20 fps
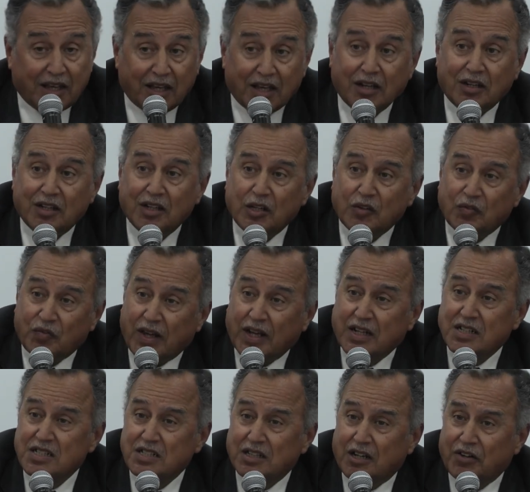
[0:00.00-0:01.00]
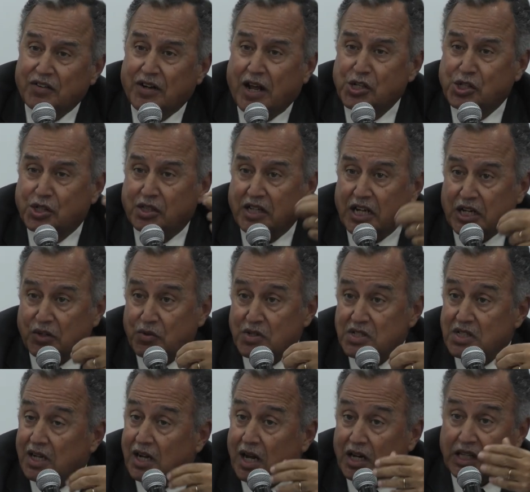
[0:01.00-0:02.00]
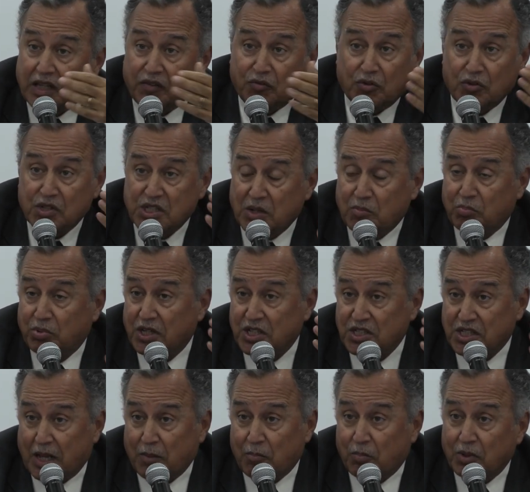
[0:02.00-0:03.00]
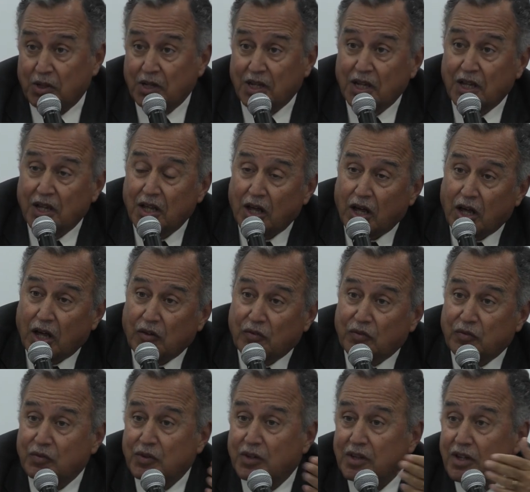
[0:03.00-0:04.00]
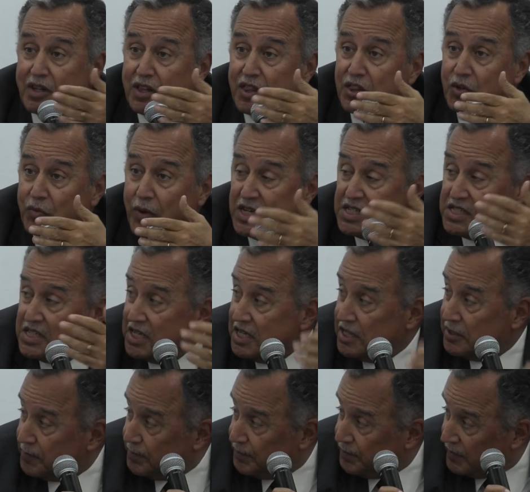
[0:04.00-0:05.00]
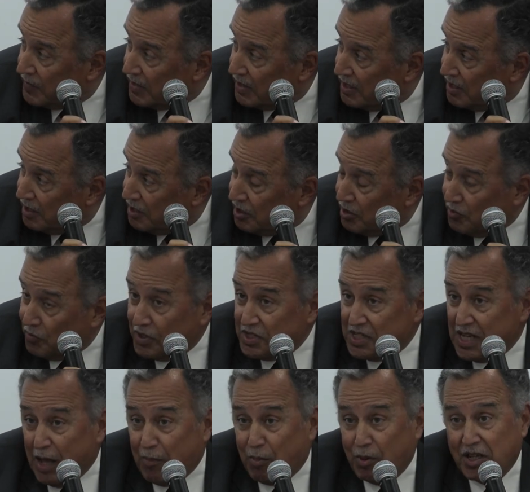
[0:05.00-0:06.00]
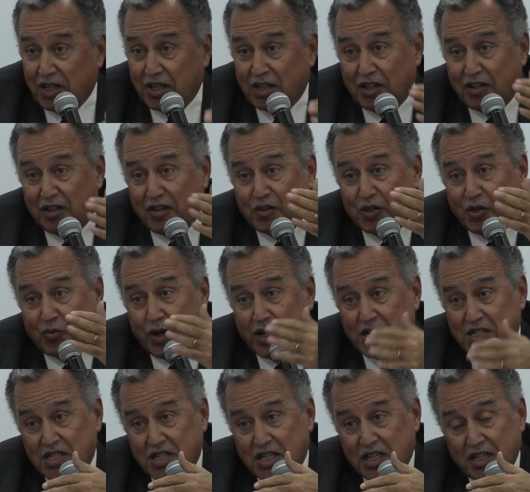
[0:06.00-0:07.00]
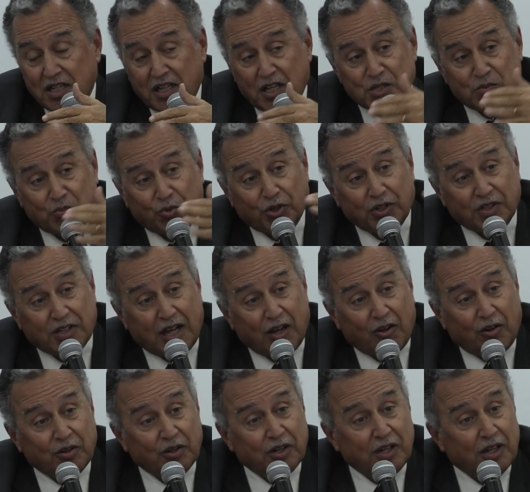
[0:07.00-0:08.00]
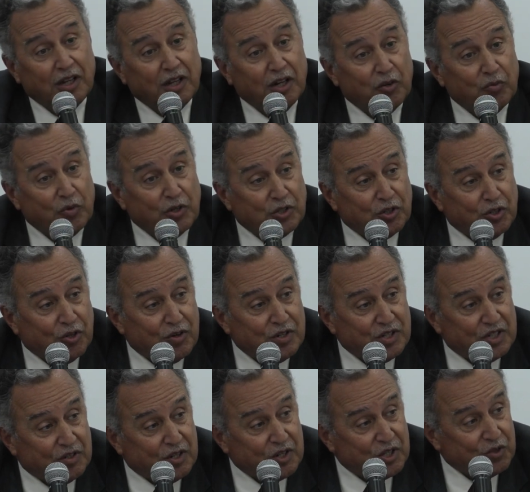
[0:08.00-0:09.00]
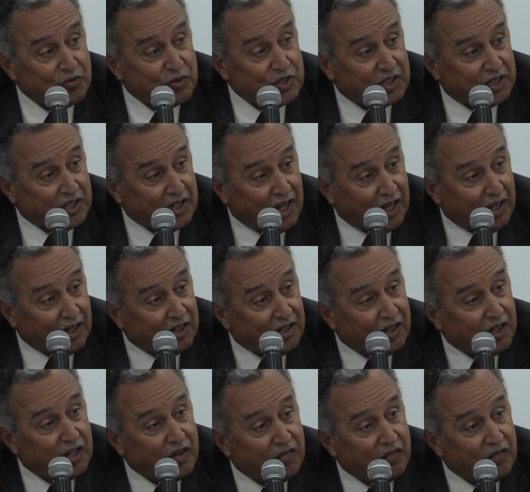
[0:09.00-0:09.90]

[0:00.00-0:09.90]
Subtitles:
it affects our national interests. And I'll give you a simple example of the Red Sea. What's happening in the Red Sea has brought down returns in the Suez Canal